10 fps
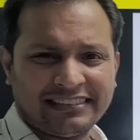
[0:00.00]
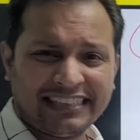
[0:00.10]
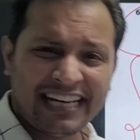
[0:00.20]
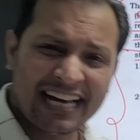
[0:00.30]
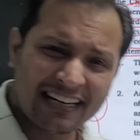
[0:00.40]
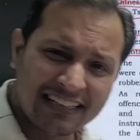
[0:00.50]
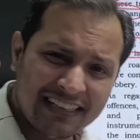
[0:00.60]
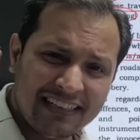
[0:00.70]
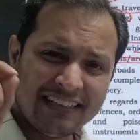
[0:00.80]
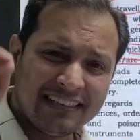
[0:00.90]
There
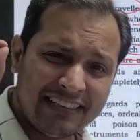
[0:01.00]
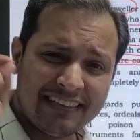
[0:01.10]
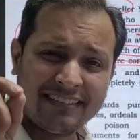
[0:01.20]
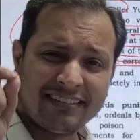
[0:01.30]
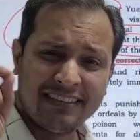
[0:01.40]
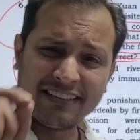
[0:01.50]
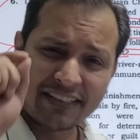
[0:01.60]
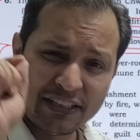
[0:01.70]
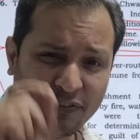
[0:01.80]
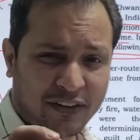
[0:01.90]
is the
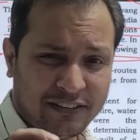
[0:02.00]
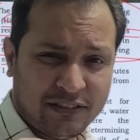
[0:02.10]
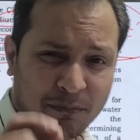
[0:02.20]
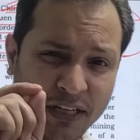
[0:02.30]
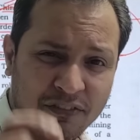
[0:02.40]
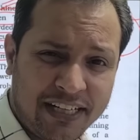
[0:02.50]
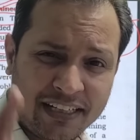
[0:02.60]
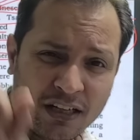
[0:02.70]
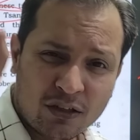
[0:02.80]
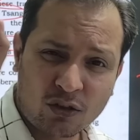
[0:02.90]
difference
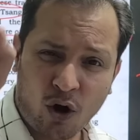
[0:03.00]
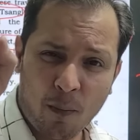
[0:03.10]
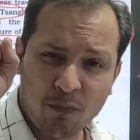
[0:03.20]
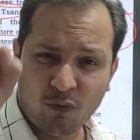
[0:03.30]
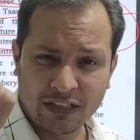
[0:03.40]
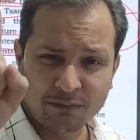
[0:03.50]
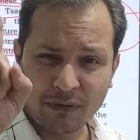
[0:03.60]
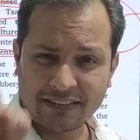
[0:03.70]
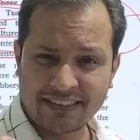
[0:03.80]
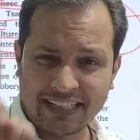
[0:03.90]
between top
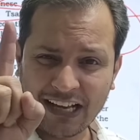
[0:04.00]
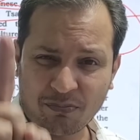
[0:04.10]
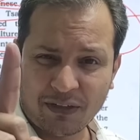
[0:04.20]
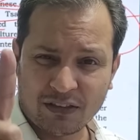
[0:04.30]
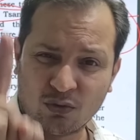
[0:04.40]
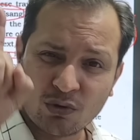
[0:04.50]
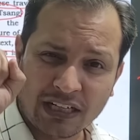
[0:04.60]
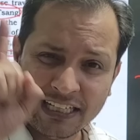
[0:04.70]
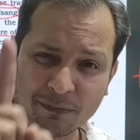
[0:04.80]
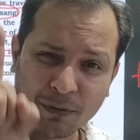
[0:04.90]
1% aspirants who
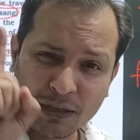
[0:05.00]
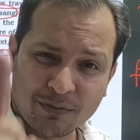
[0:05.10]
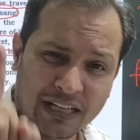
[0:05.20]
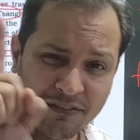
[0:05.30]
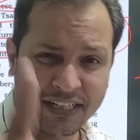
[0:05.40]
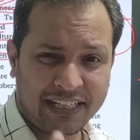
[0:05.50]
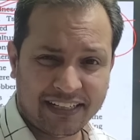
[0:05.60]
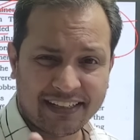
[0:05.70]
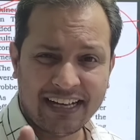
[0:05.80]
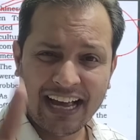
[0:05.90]
clear prelims every
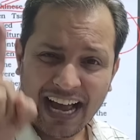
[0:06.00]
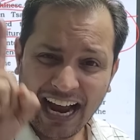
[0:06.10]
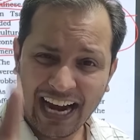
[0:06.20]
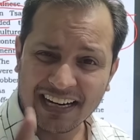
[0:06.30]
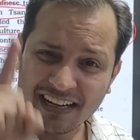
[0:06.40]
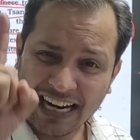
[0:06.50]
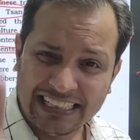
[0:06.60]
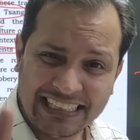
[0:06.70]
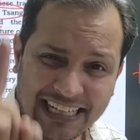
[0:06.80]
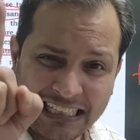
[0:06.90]
year and
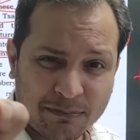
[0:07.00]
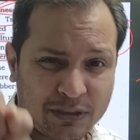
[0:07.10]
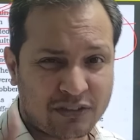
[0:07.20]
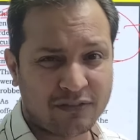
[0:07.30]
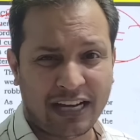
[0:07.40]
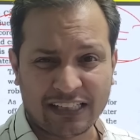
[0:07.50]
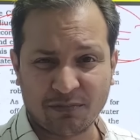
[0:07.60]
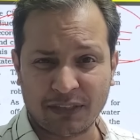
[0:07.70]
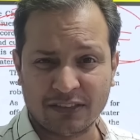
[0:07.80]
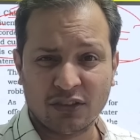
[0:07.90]
99% of the
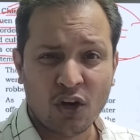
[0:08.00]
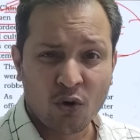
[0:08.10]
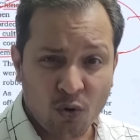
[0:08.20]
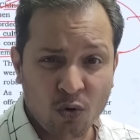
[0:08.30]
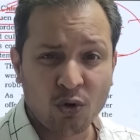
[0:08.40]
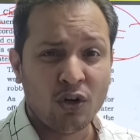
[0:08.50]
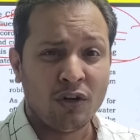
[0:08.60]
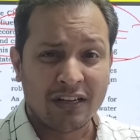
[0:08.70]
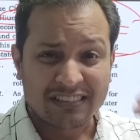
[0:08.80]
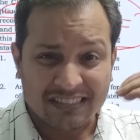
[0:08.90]
aspirants who
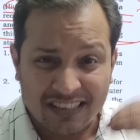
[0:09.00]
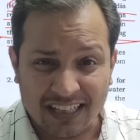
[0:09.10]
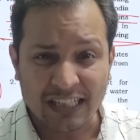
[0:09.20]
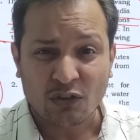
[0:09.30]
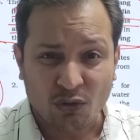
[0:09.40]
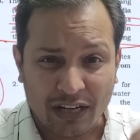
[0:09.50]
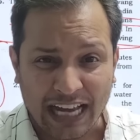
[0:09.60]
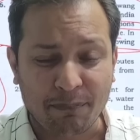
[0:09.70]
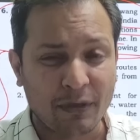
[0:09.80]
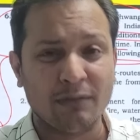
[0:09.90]
struggle to
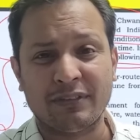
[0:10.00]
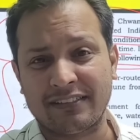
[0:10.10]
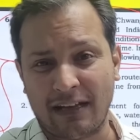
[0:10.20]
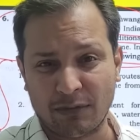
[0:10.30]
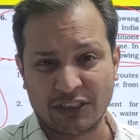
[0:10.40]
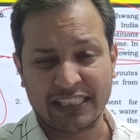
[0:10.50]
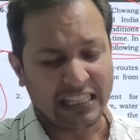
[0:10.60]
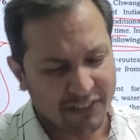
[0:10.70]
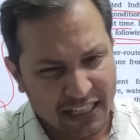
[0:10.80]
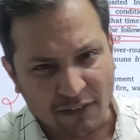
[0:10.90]
crack prelims examination.
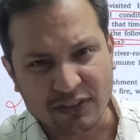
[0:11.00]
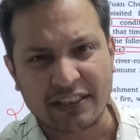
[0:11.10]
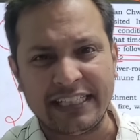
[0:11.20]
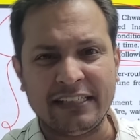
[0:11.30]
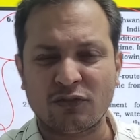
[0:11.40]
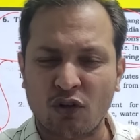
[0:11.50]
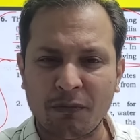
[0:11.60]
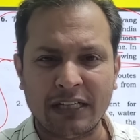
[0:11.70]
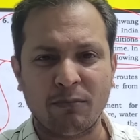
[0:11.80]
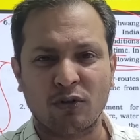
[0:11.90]
Even after reading so
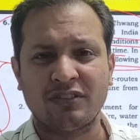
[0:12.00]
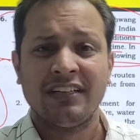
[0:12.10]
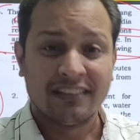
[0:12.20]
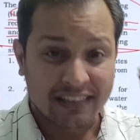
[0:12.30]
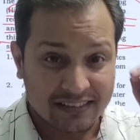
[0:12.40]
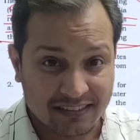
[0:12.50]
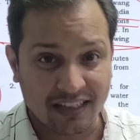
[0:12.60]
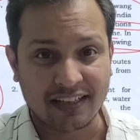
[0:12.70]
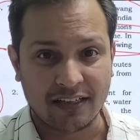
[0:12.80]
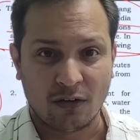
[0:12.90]
many books, they
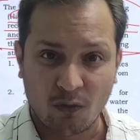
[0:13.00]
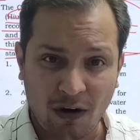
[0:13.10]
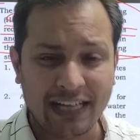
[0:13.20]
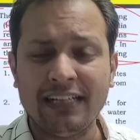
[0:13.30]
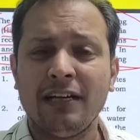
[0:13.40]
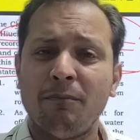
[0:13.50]
struggle. Why?